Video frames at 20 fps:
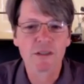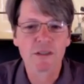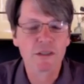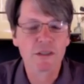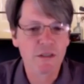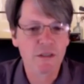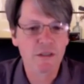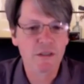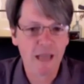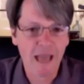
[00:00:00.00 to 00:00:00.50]

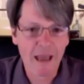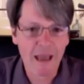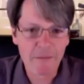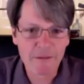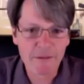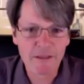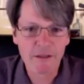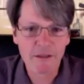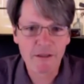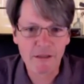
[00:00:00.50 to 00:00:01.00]
Which
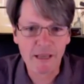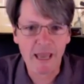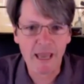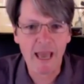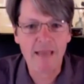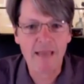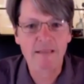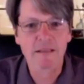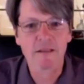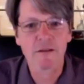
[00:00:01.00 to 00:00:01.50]

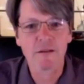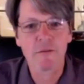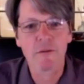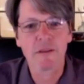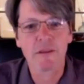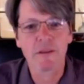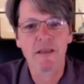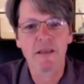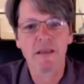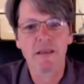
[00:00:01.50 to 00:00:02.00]
absolutely has to
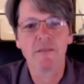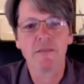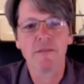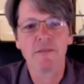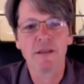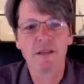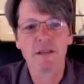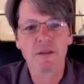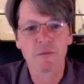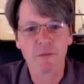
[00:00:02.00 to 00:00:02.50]
do with the
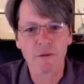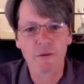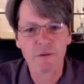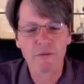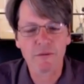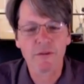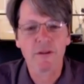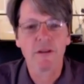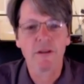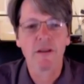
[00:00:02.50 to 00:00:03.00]

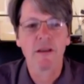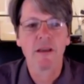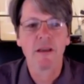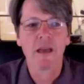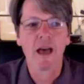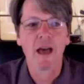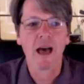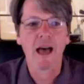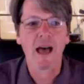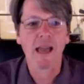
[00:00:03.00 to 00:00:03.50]
individual's
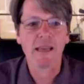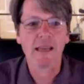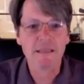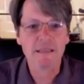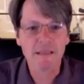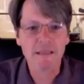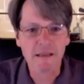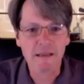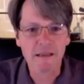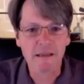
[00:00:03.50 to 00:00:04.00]

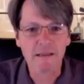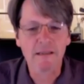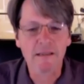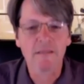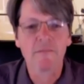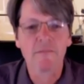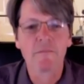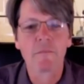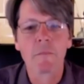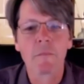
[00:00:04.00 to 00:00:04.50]

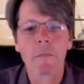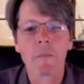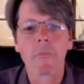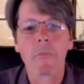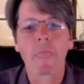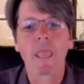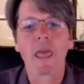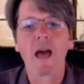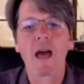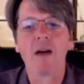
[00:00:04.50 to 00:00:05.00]
idea
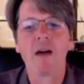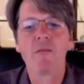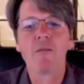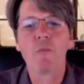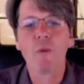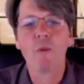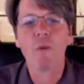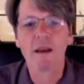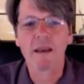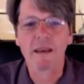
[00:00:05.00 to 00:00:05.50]

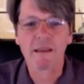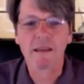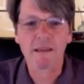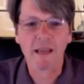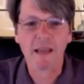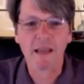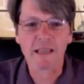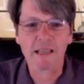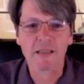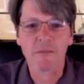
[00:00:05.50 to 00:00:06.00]
of what
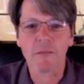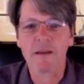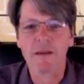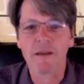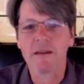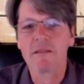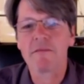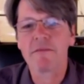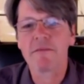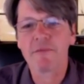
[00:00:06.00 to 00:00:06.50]

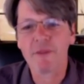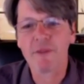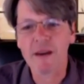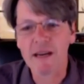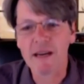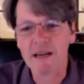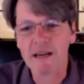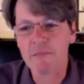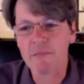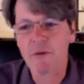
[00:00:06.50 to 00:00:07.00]
enlightenment,
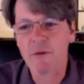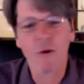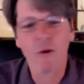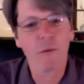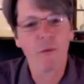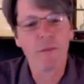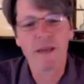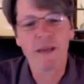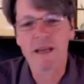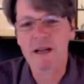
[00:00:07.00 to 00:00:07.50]
freedom,
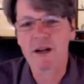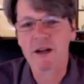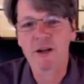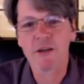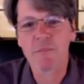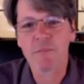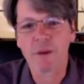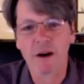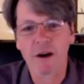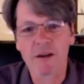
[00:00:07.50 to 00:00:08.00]
or being a
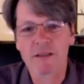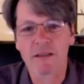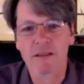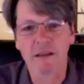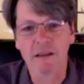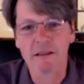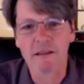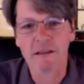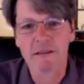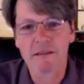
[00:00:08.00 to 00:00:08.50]
good
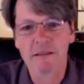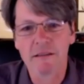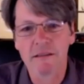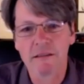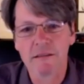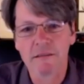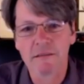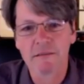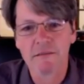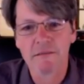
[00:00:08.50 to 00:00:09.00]
person
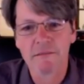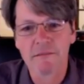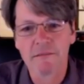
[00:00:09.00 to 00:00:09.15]
is.